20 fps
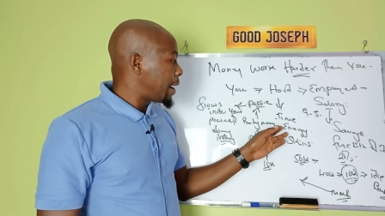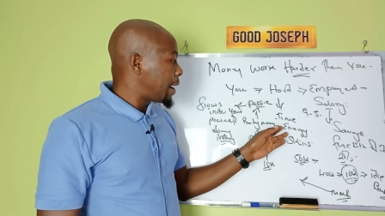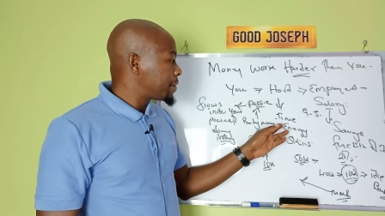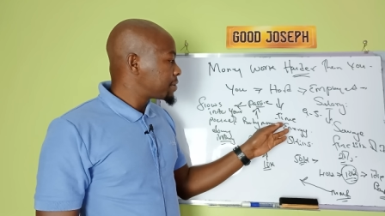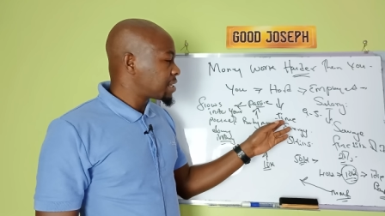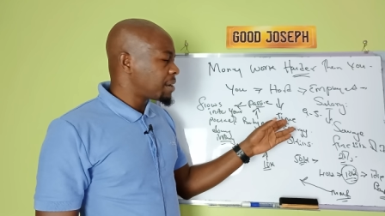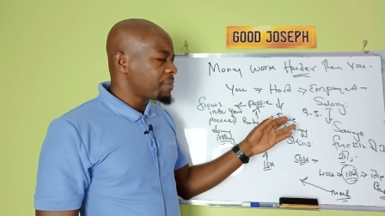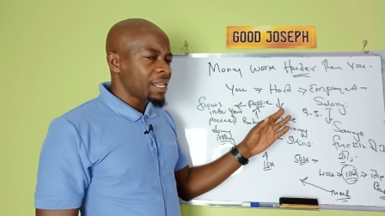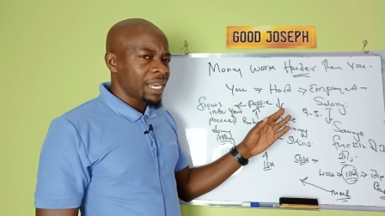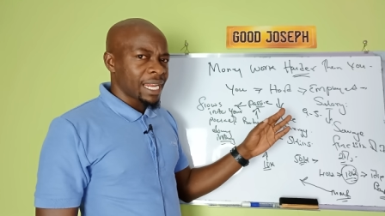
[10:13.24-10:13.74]

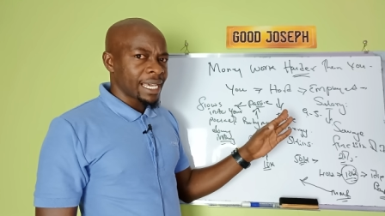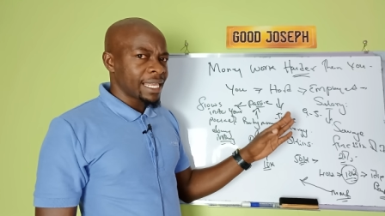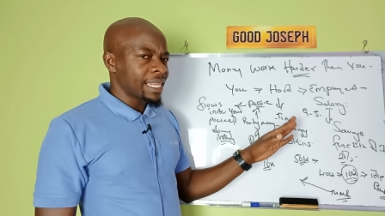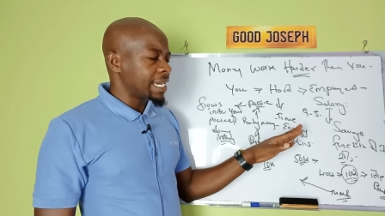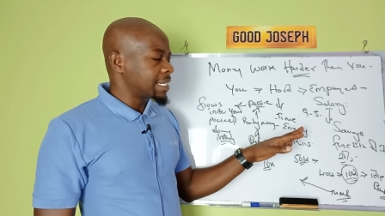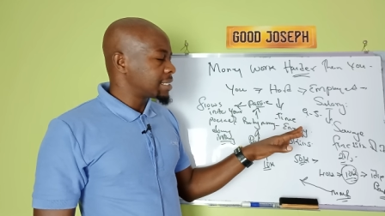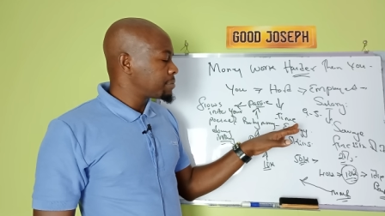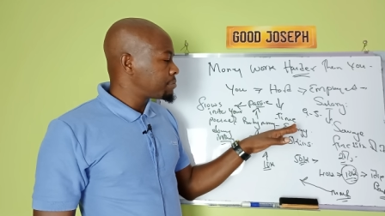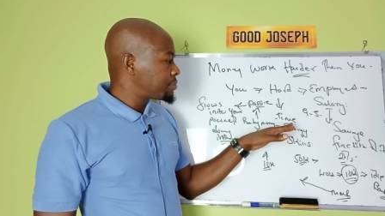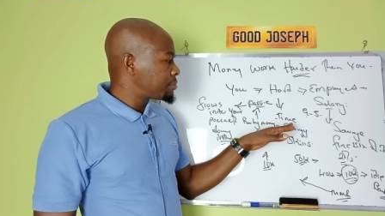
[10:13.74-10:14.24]
Something like
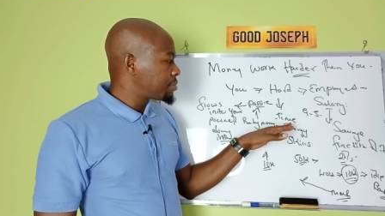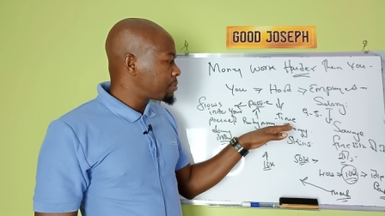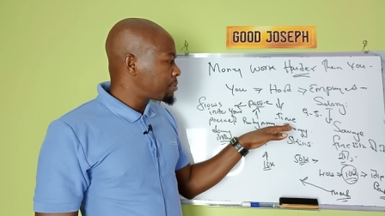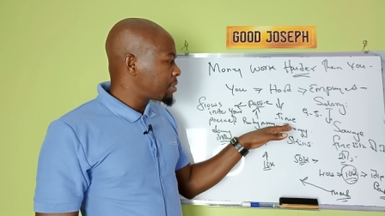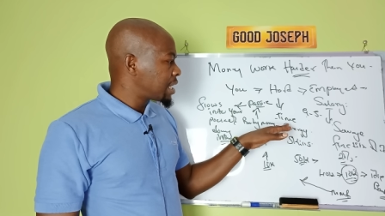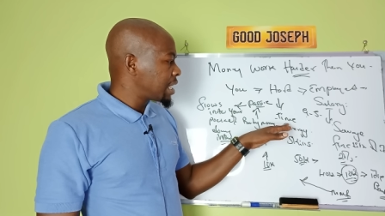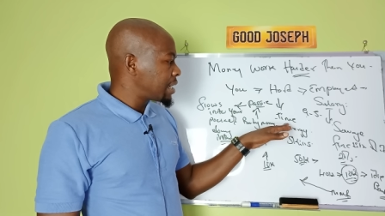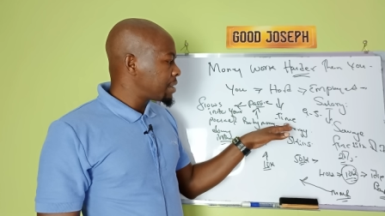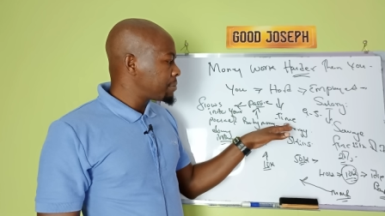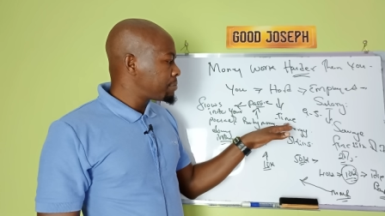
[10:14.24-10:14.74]
that.
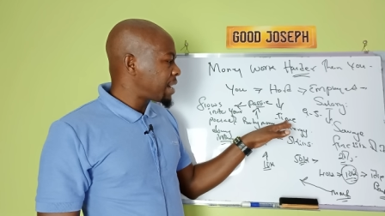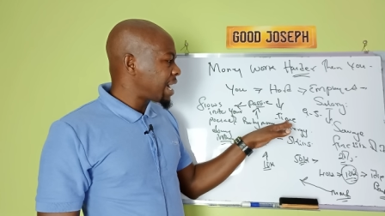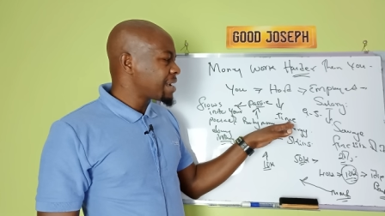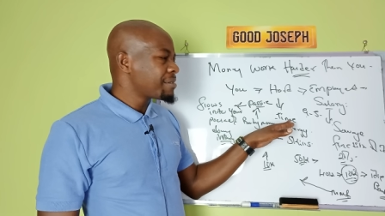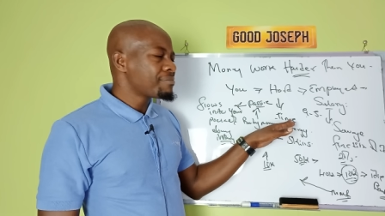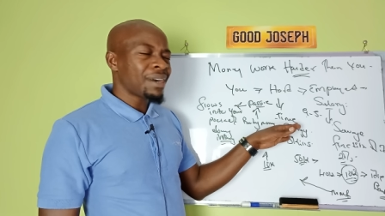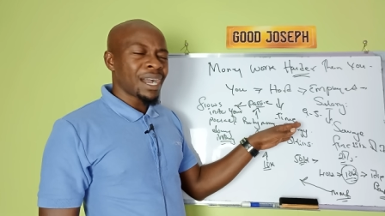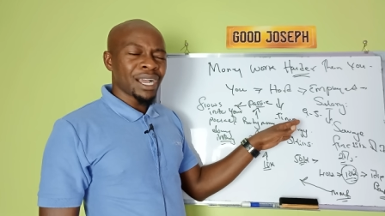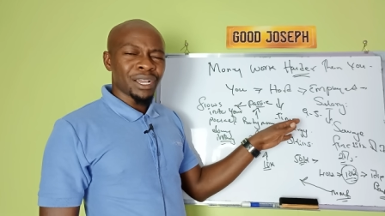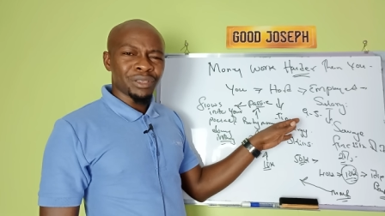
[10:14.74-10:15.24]

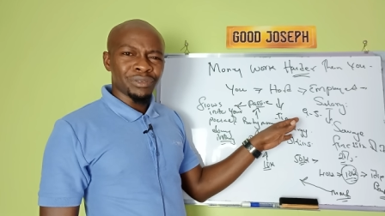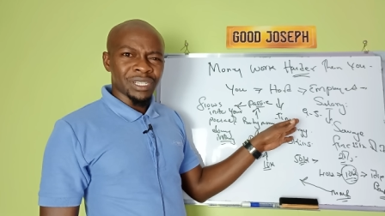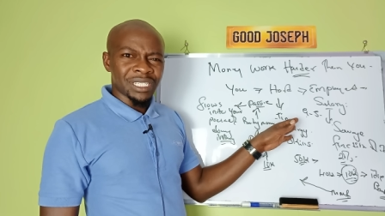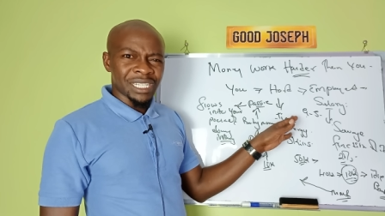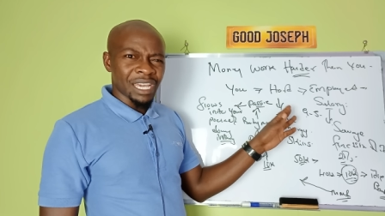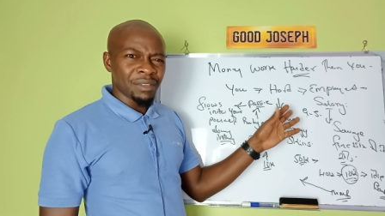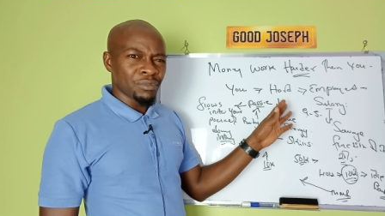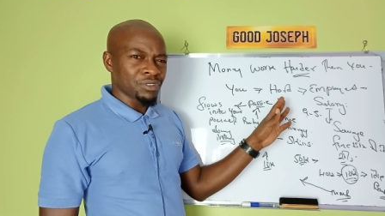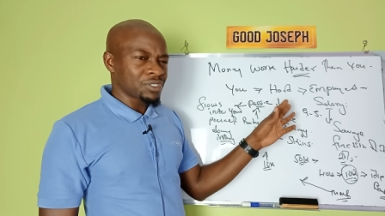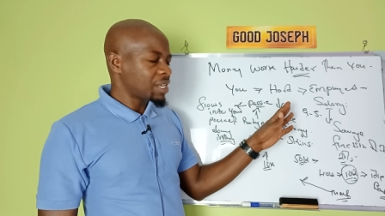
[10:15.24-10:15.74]
Buying back your
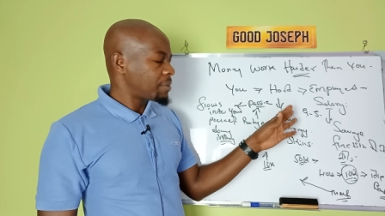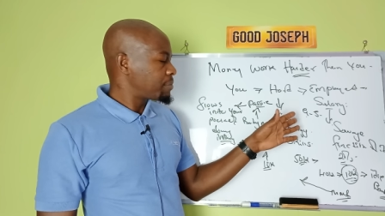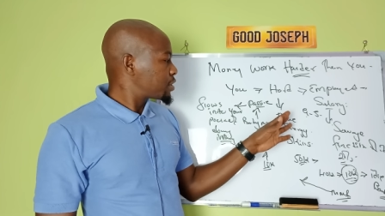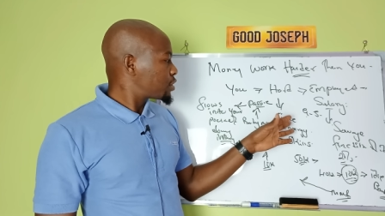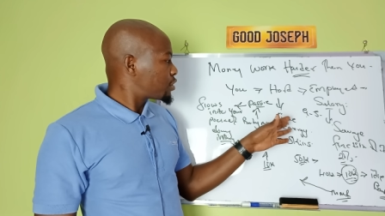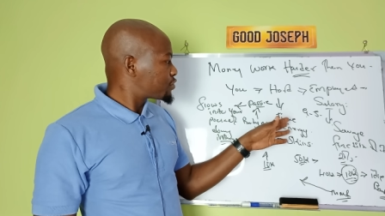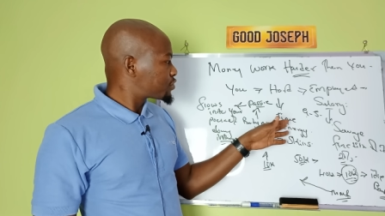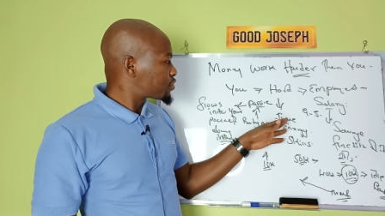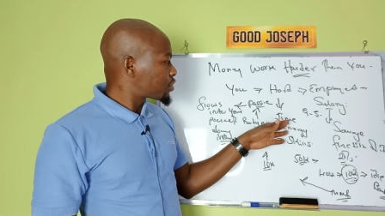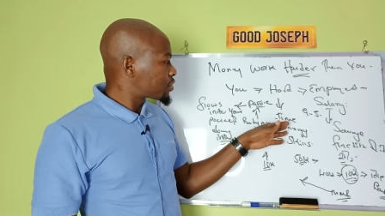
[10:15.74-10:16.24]
time or
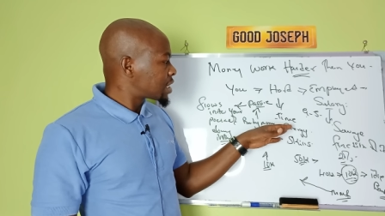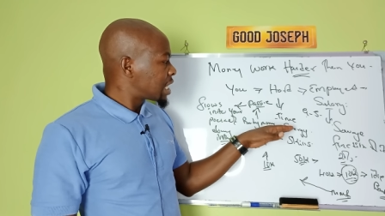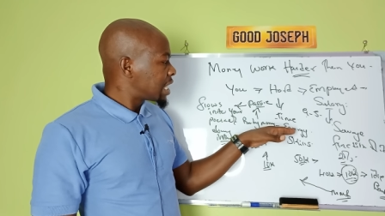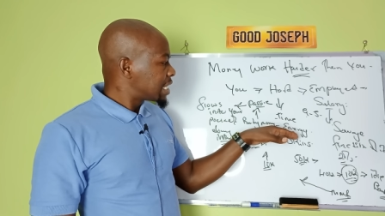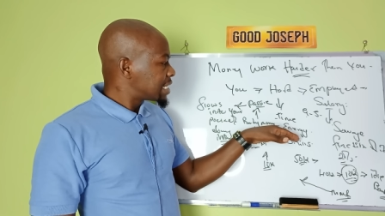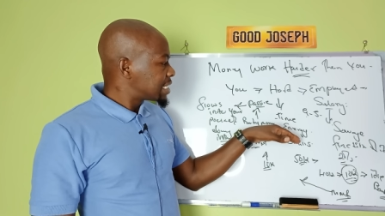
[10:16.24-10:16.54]
something of sort.